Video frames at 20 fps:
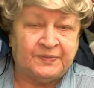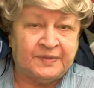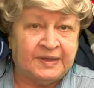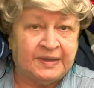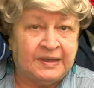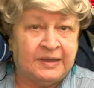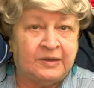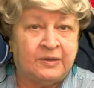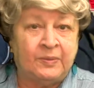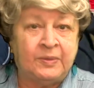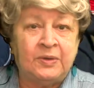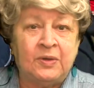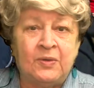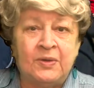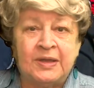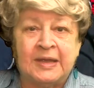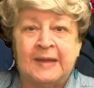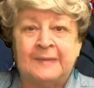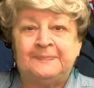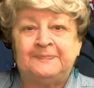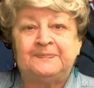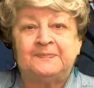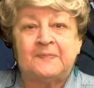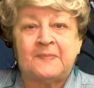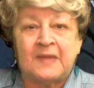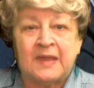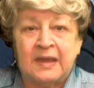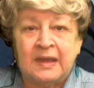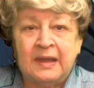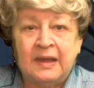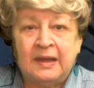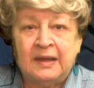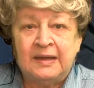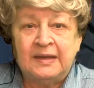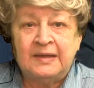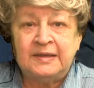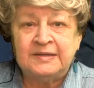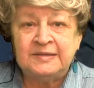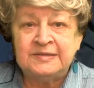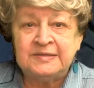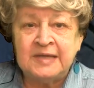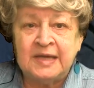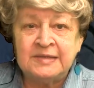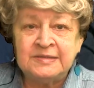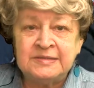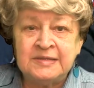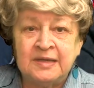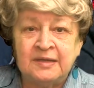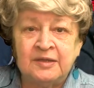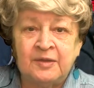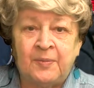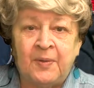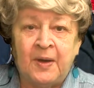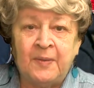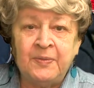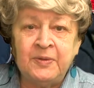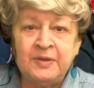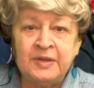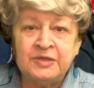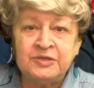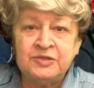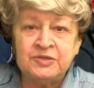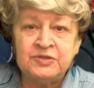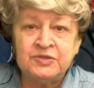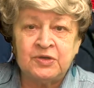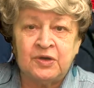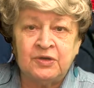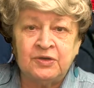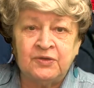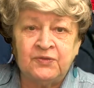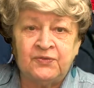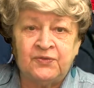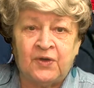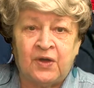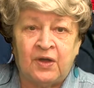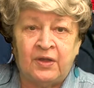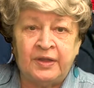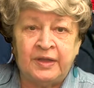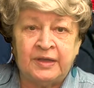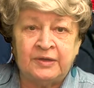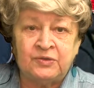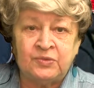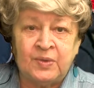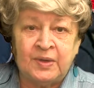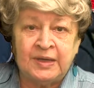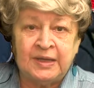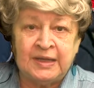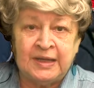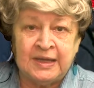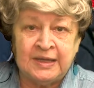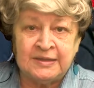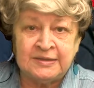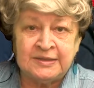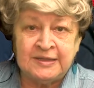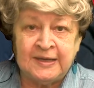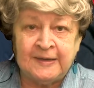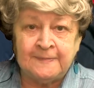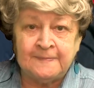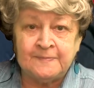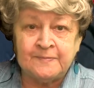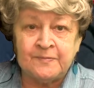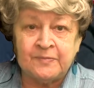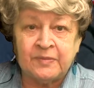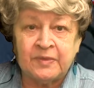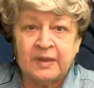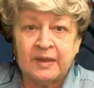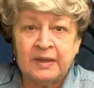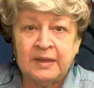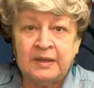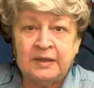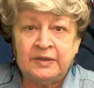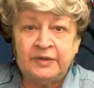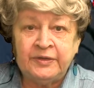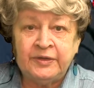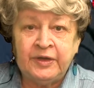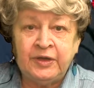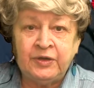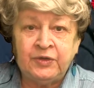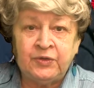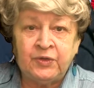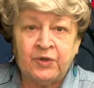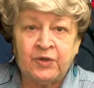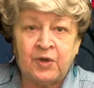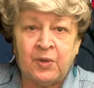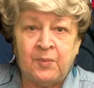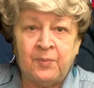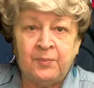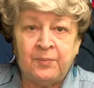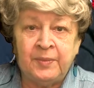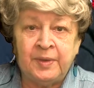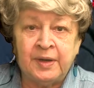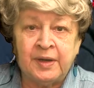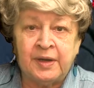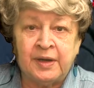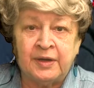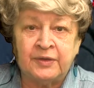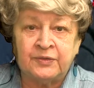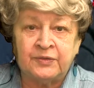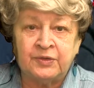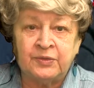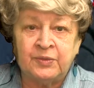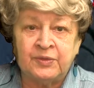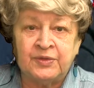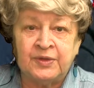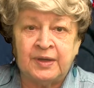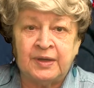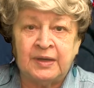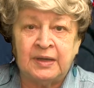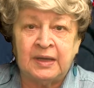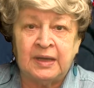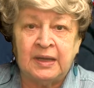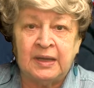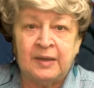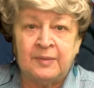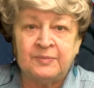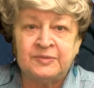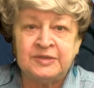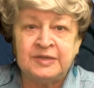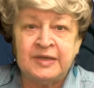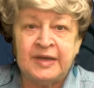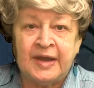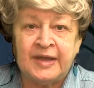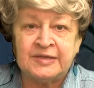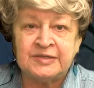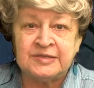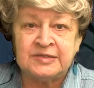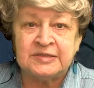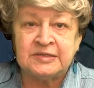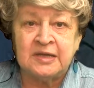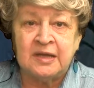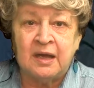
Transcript: Here we go again. Says the population started to fall in 2018. He took Big Country with an Empty Nest,